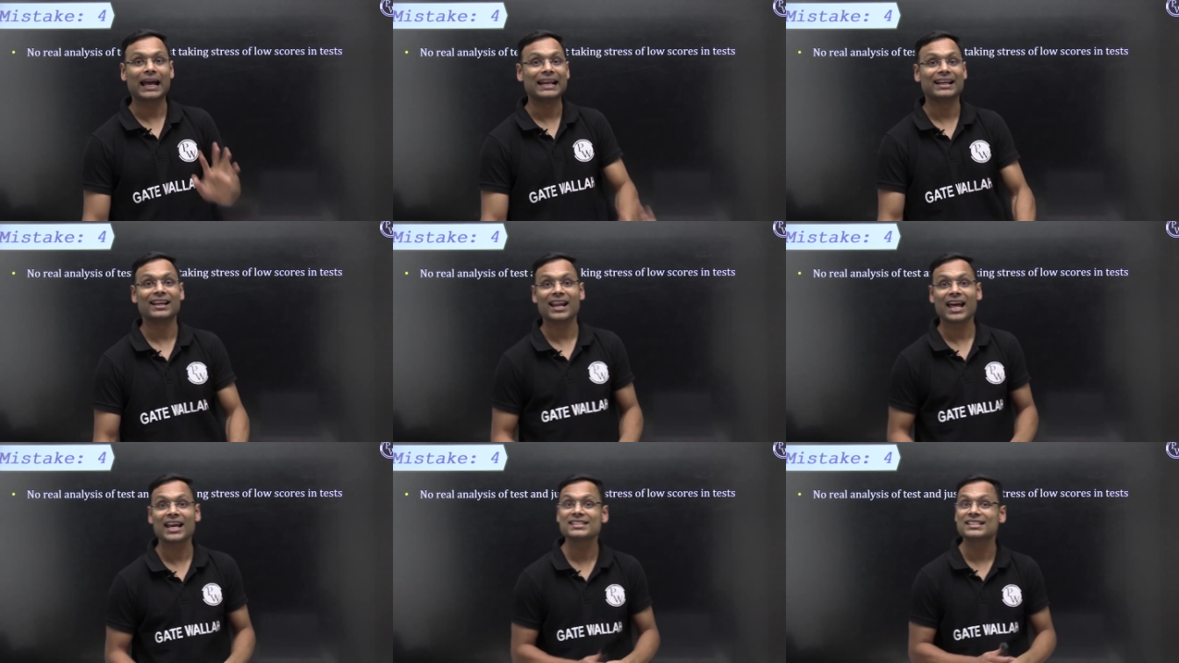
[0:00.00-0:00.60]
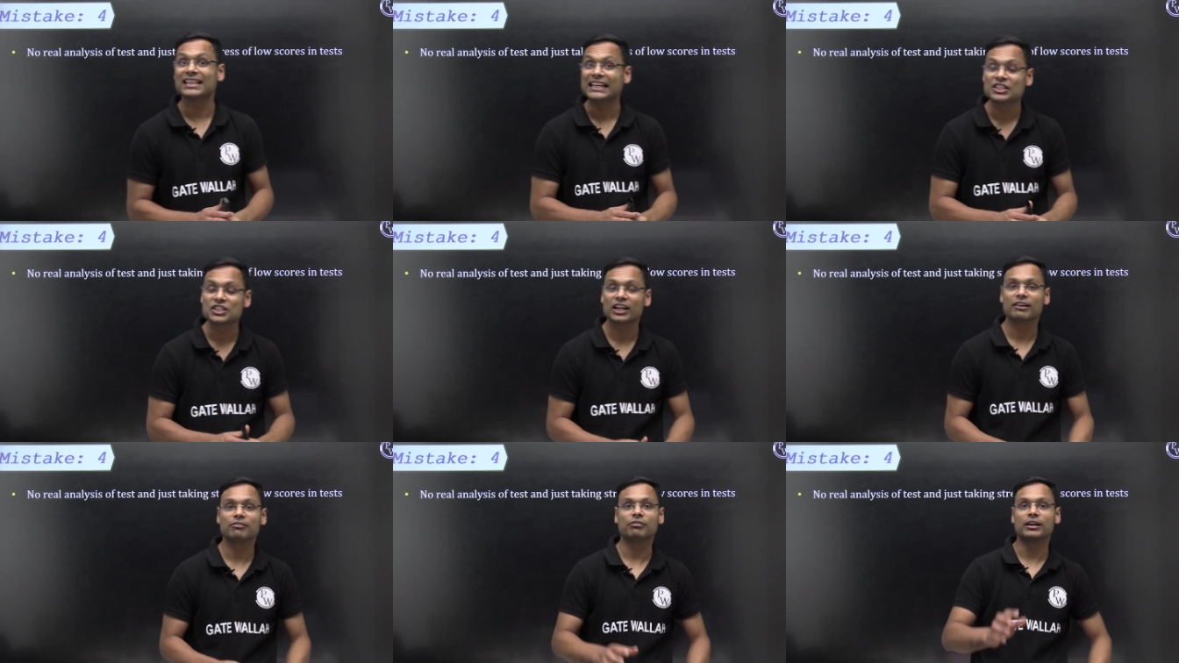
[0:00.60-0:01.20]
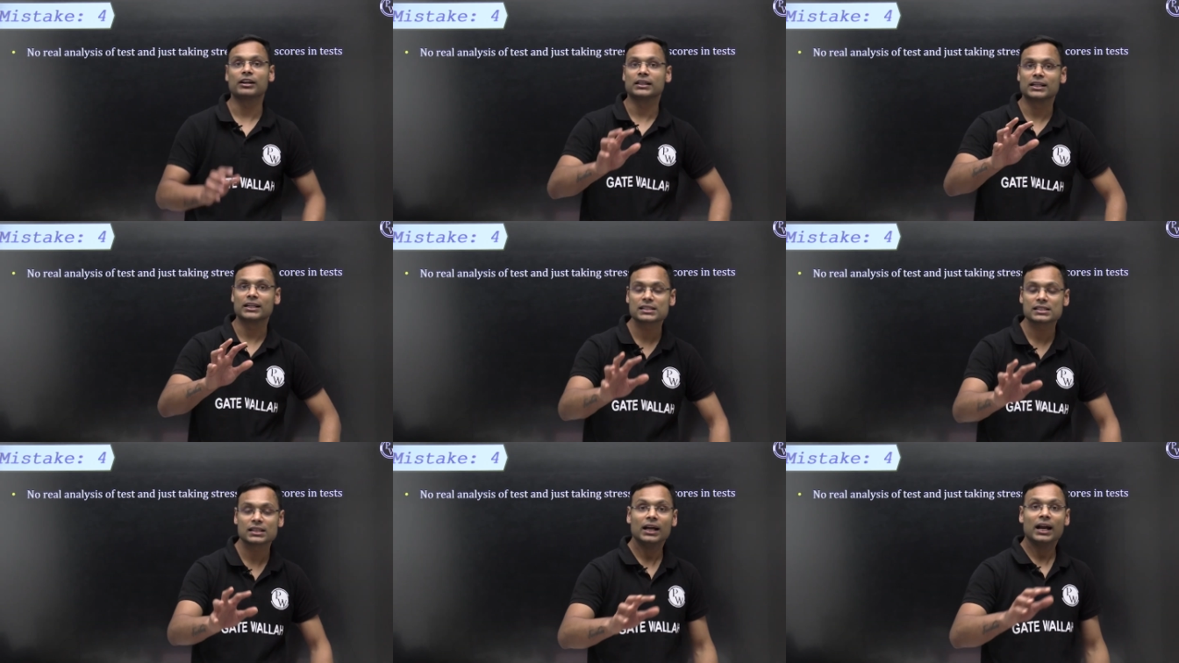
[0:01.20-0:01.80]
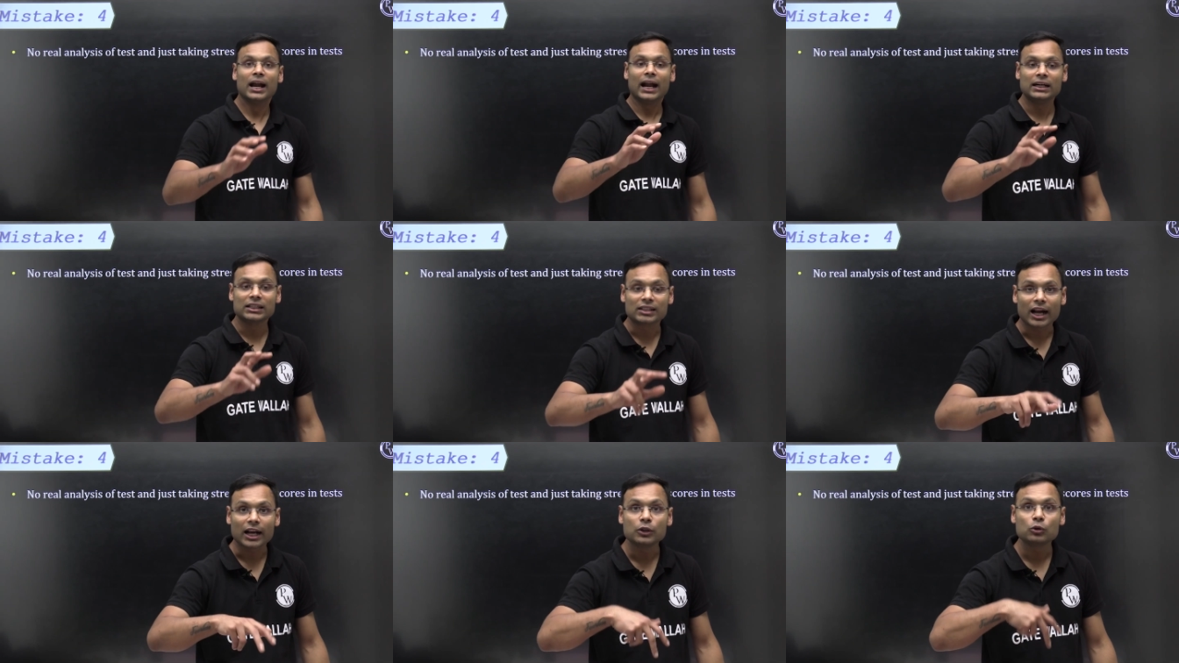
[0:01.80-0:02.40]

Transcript: analyze each and every test and try